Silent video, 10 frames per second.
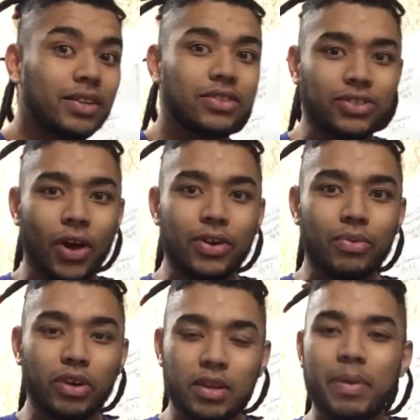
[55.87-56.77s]
So
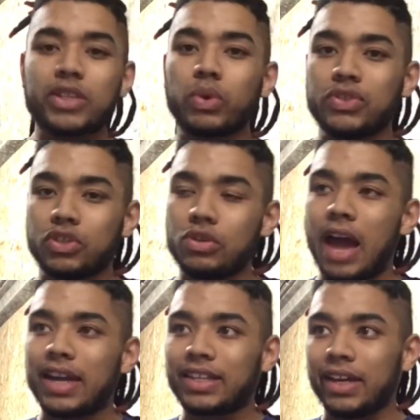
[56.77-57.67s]
one of the best ways to do
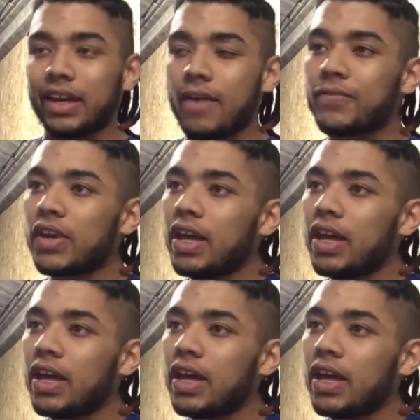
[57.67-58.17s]
that in a deadlift